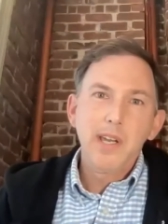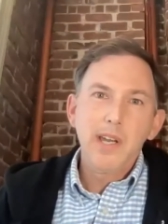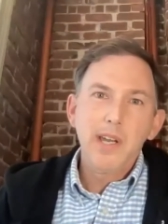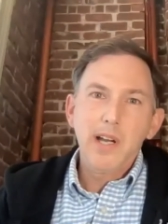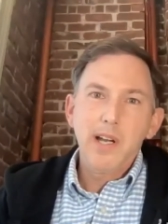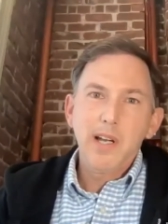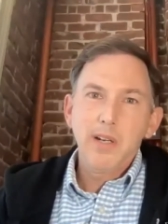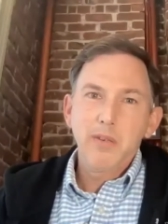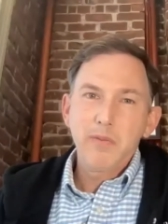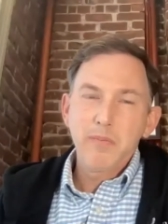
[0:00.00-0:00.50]

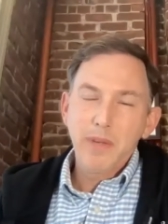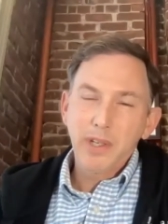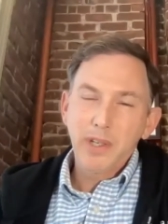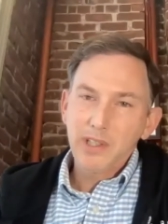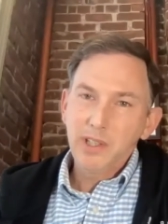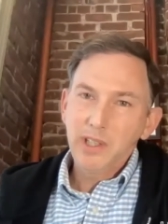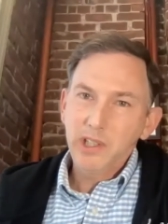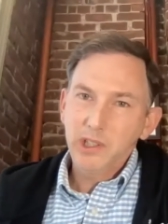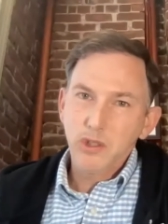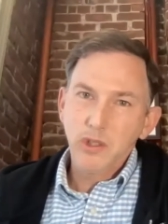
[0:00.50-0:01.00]
Uh, we make
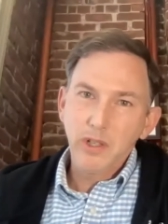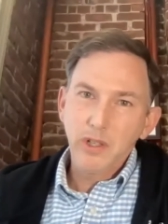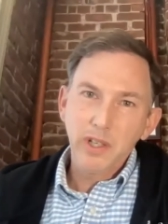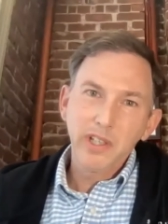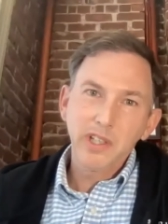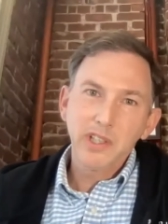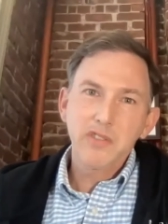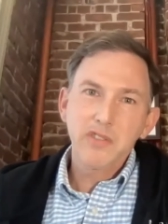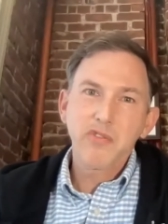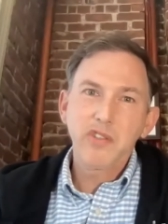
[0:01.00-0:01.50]

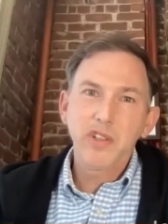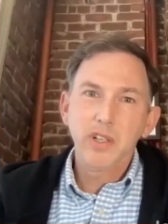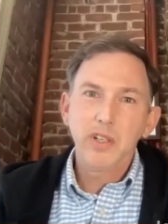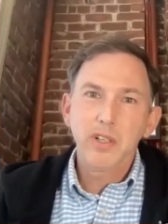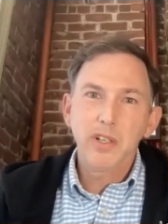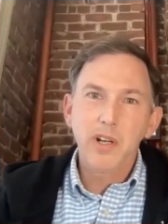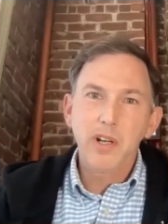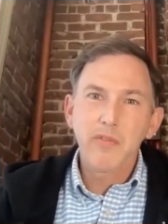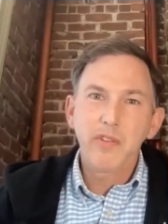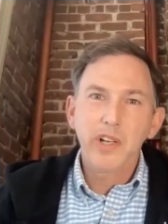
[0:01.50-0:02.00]
electronics for
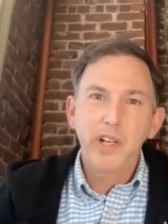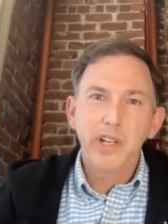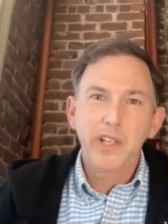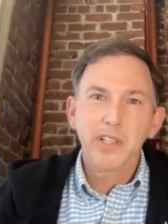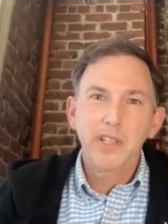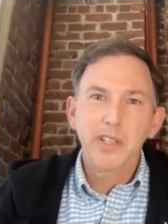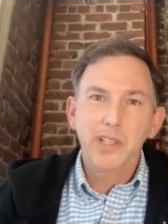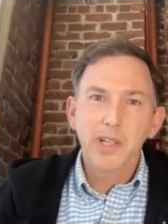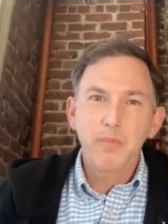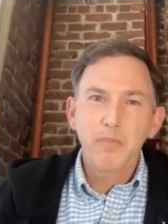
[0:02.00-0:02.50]
a
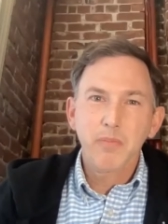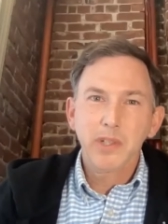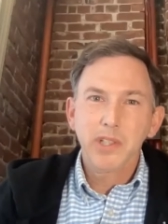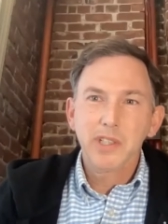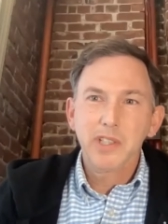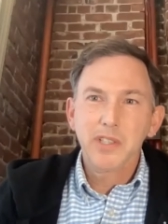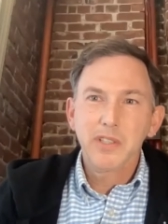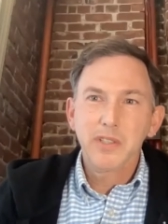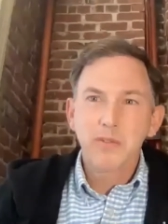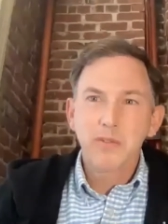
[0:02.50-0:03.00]
variety of
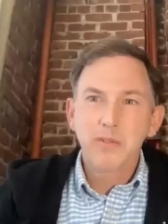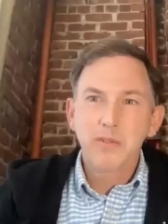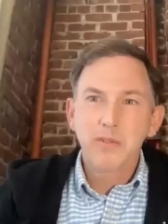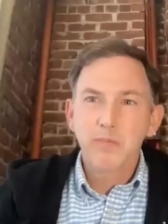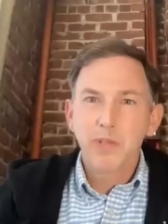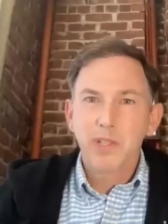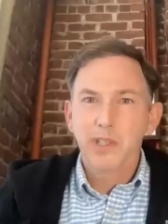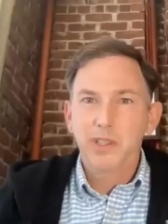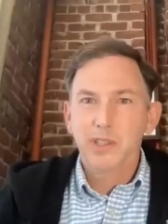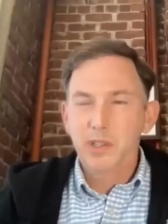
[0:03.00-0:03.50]
companies. We
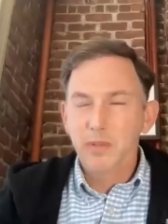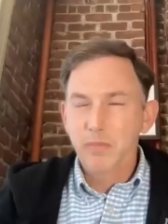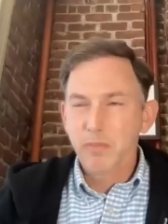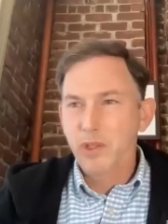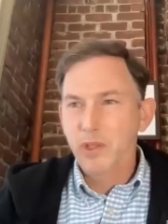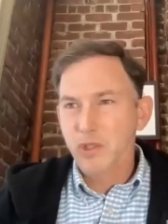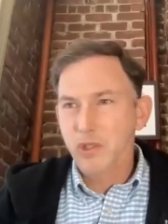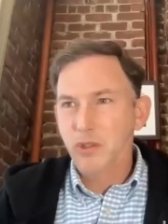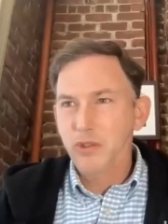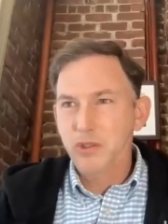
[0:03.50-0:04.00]
make
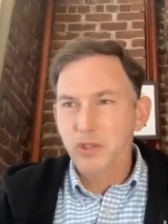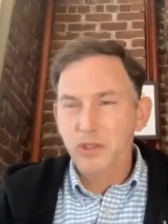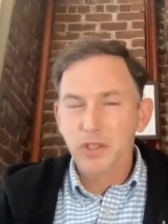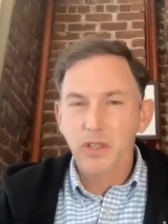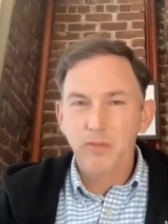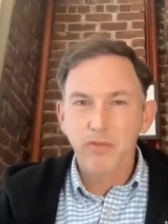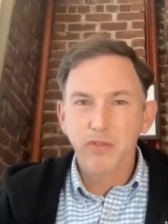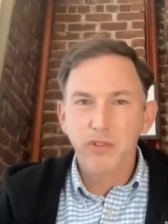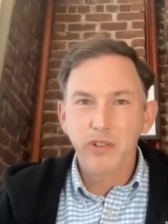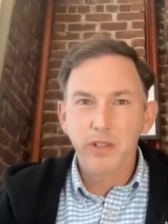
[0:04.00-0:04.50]
commercial
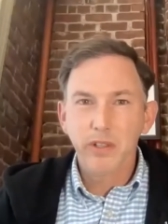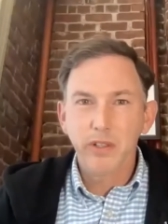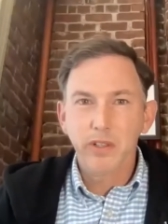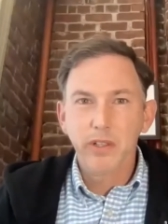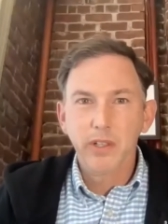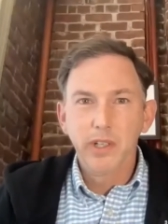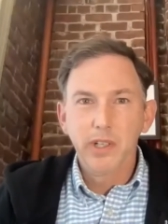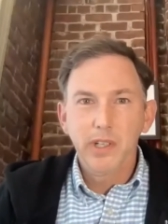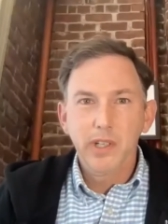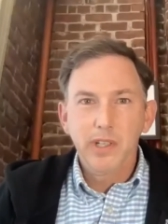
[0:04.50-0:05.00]
stuff
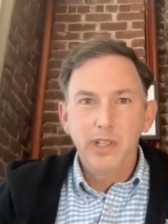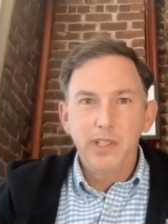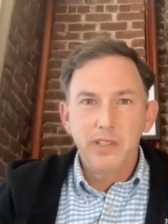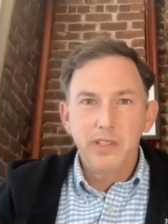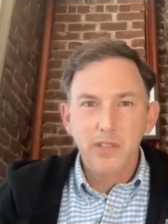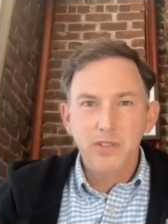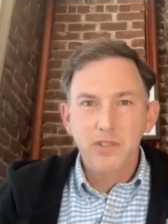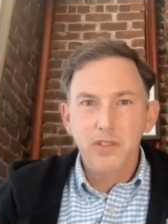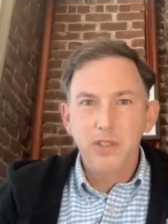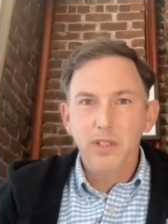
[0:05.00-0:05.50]
for
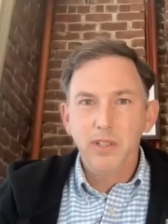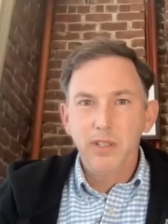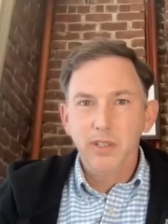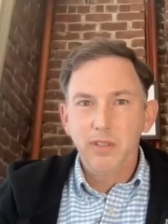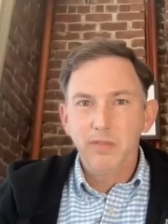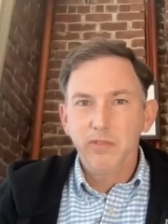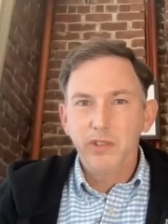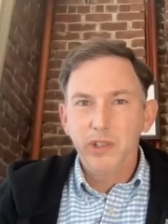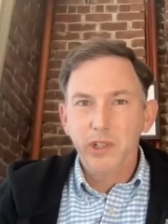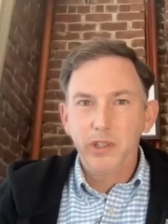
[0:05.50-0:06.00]
Tesla
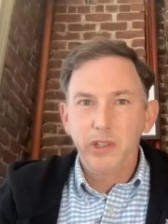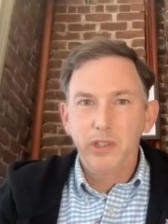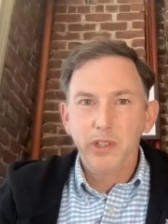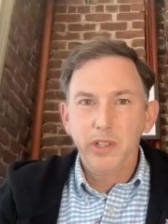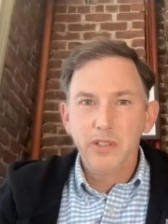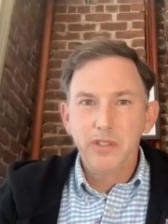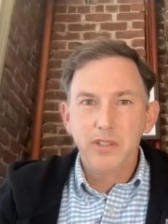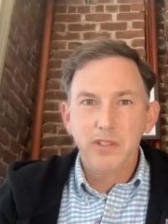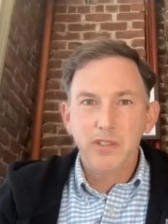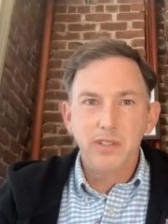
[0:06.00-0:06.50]
and
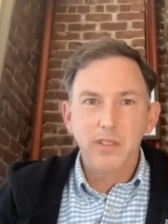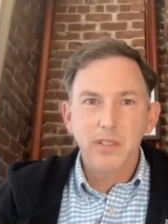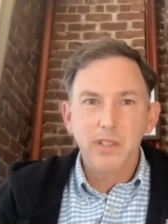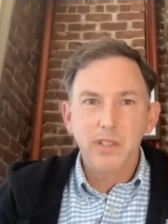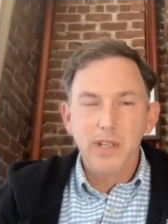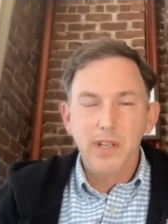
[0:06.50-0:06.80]
Verdigris.